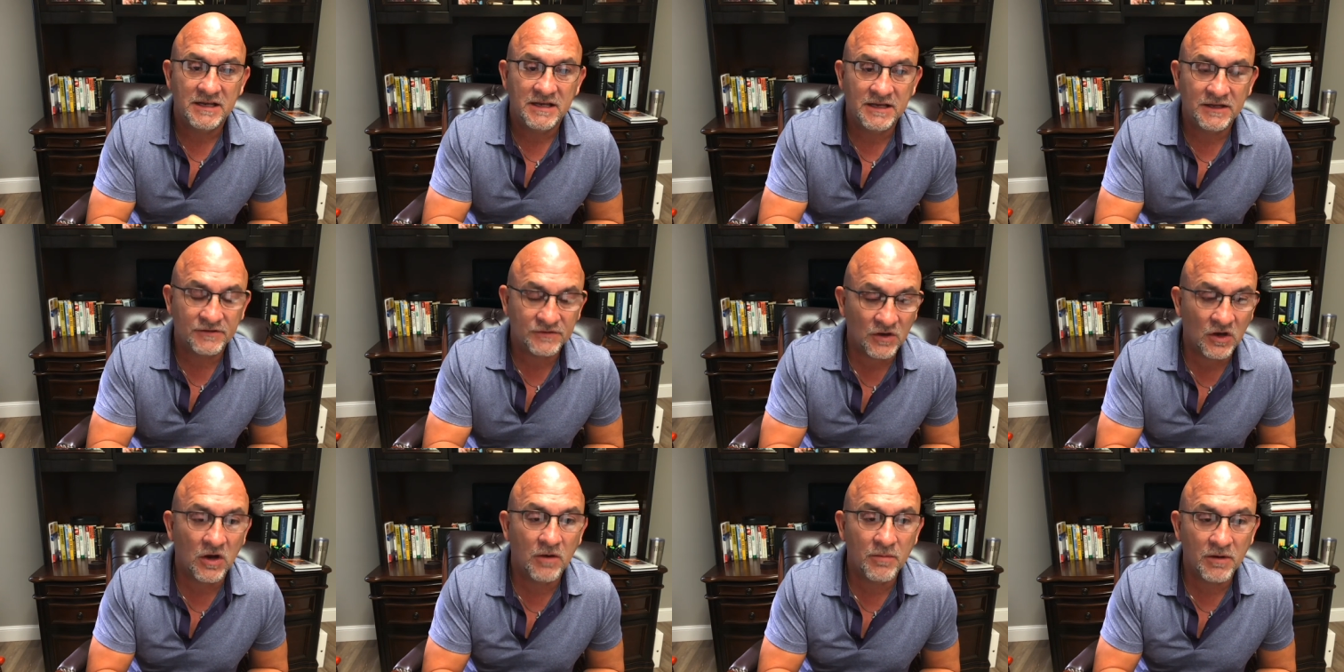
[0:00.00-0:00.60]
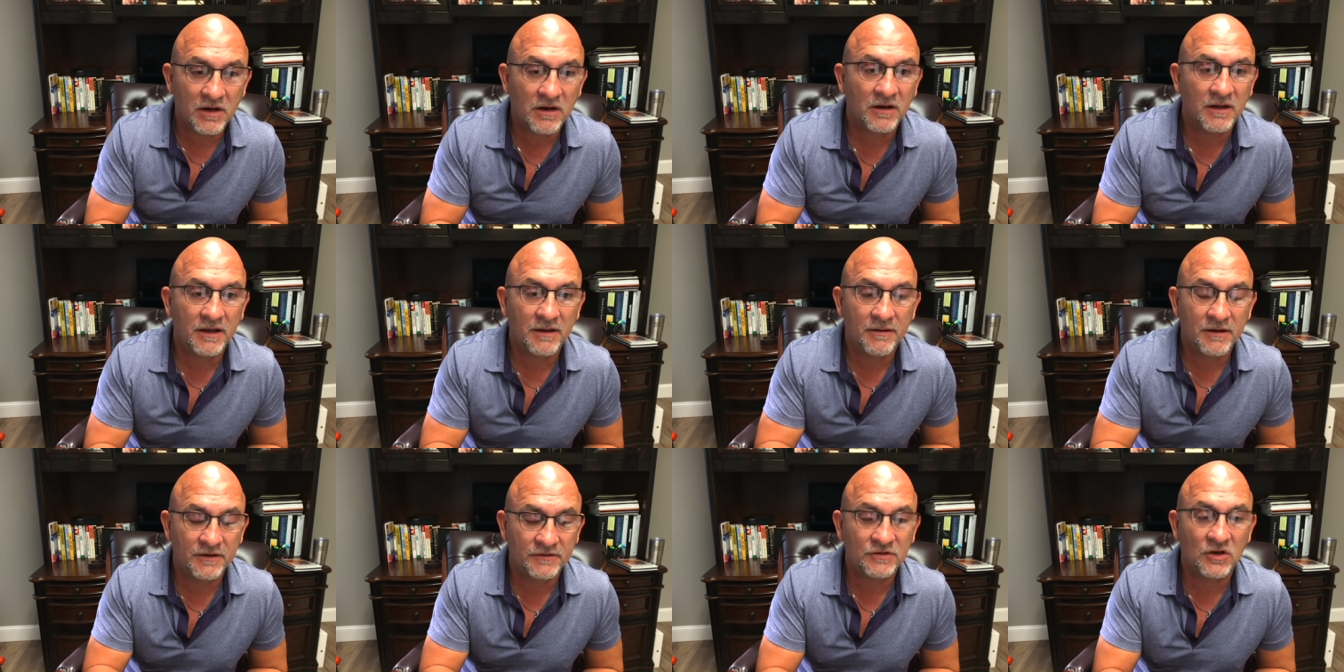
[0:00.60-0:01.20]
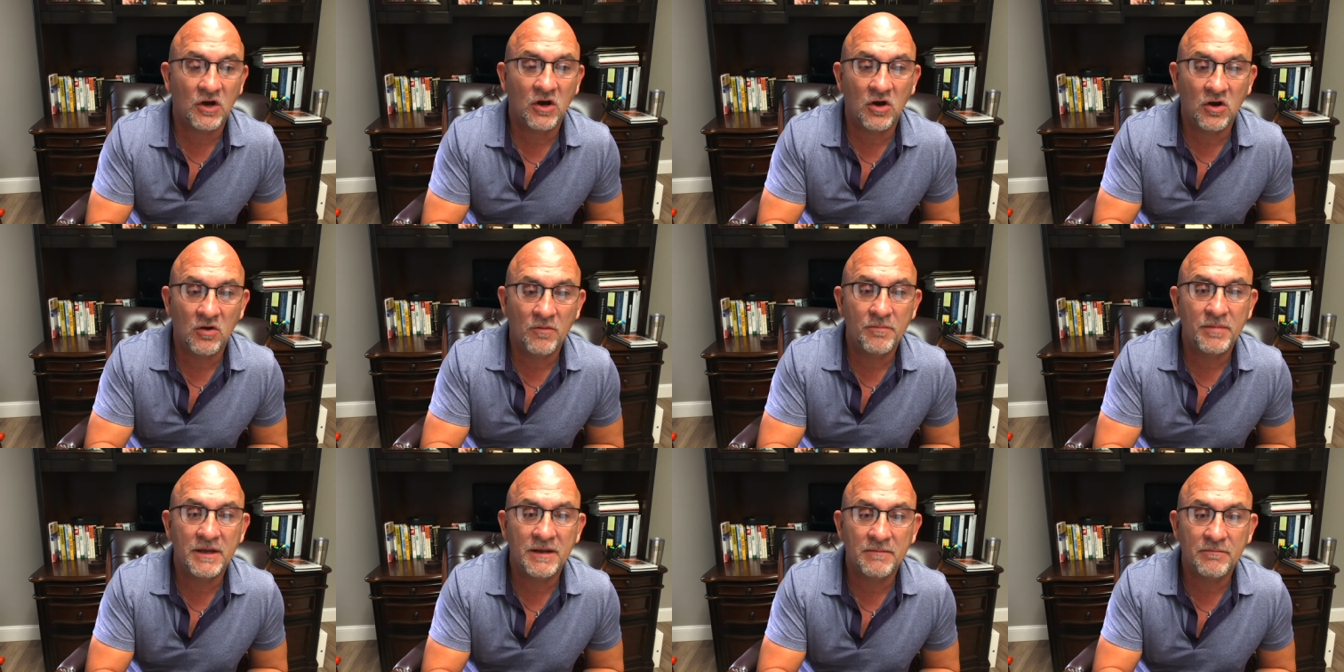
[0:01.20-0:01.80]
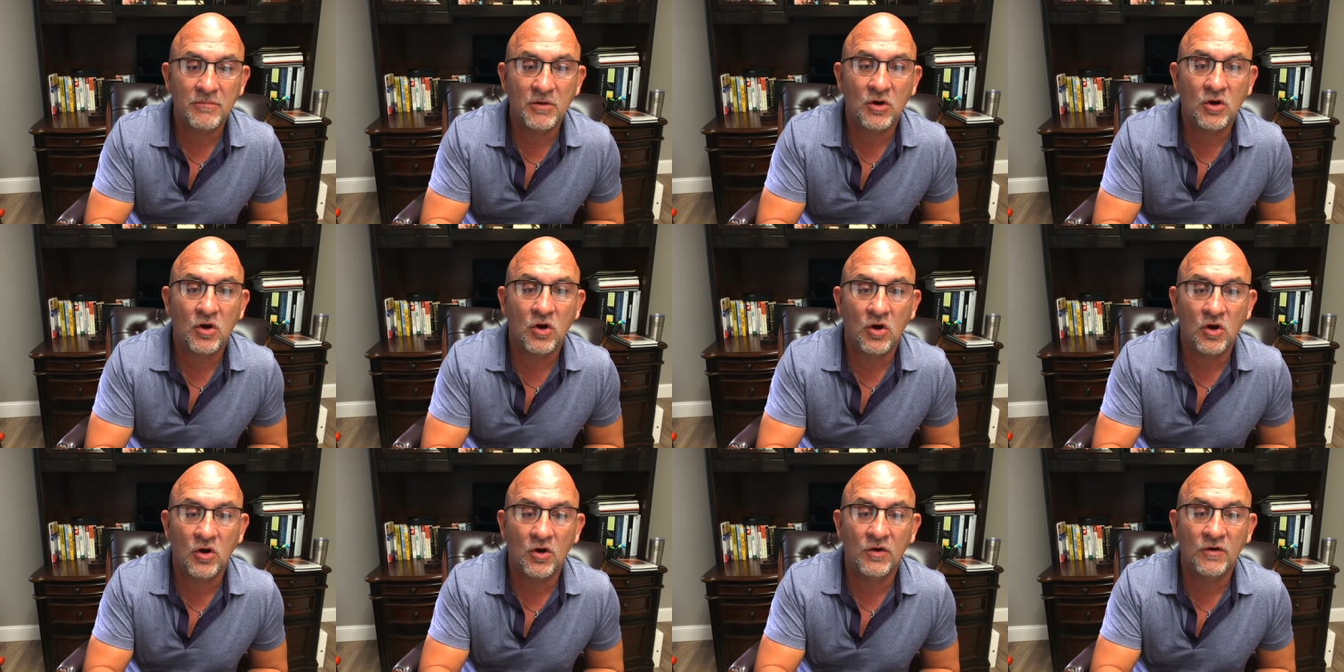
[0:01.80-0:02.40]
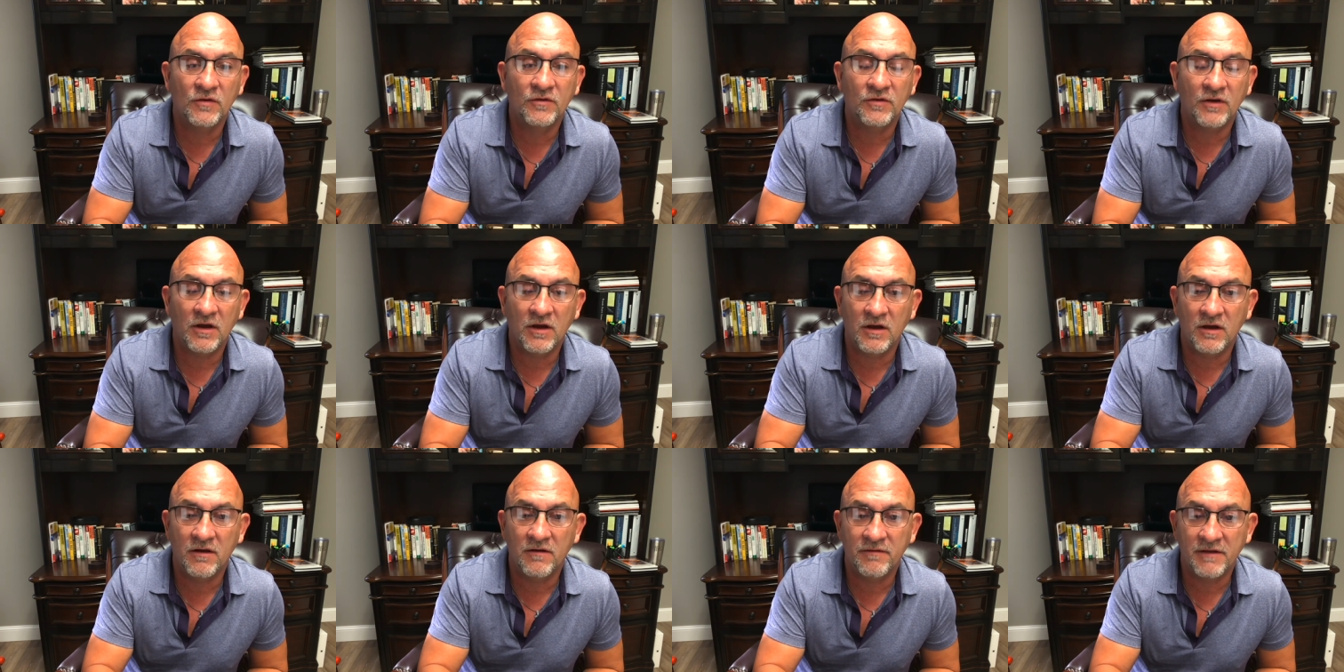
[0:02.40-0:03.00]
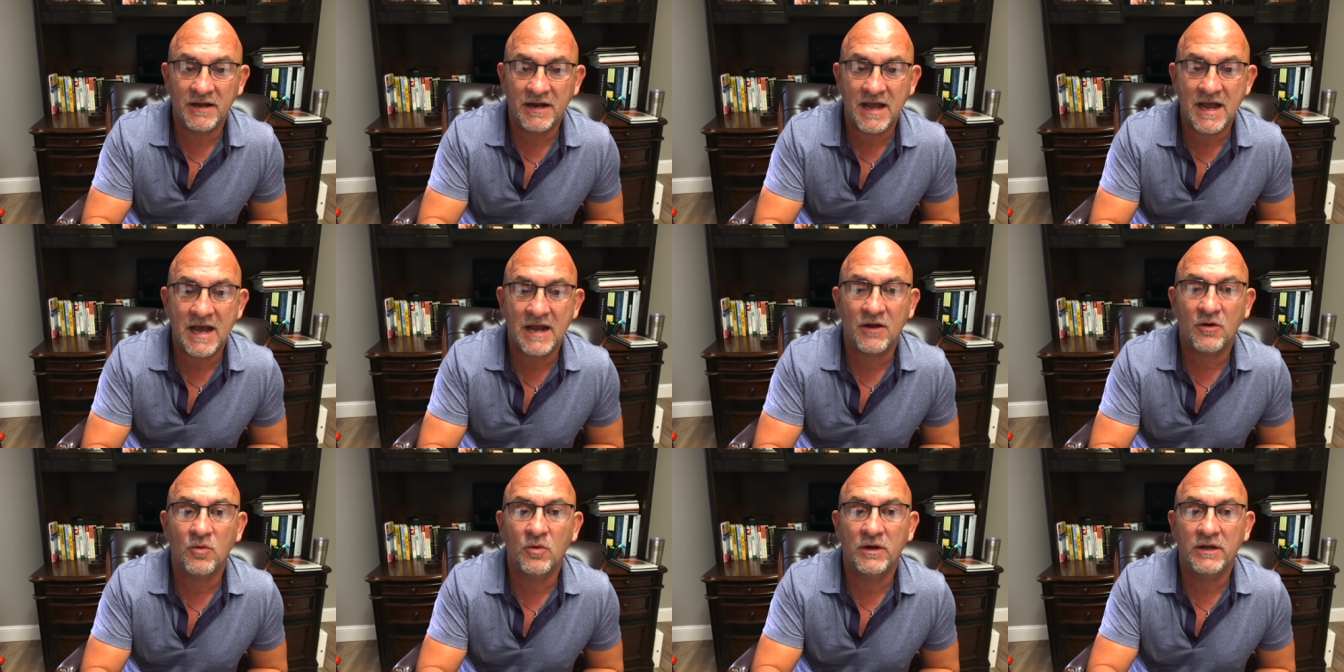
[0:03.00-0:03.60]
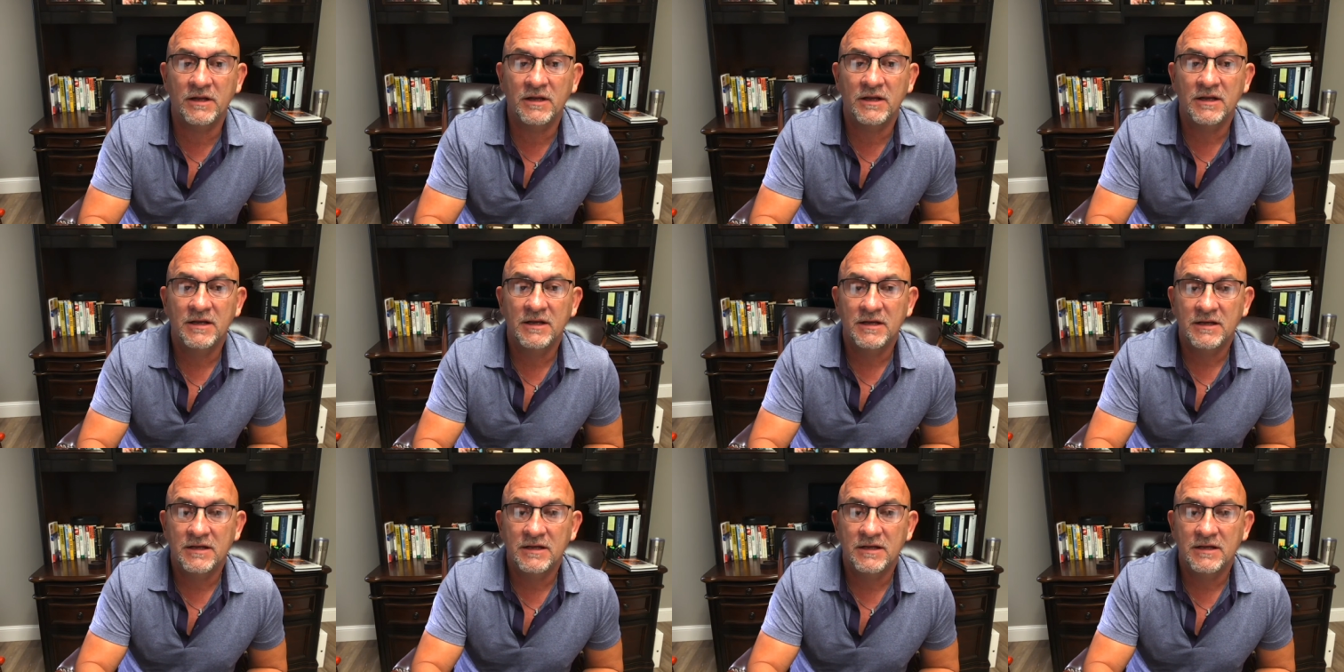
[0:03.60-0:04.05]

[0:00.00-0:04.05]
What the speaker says: it's all been because of inadequate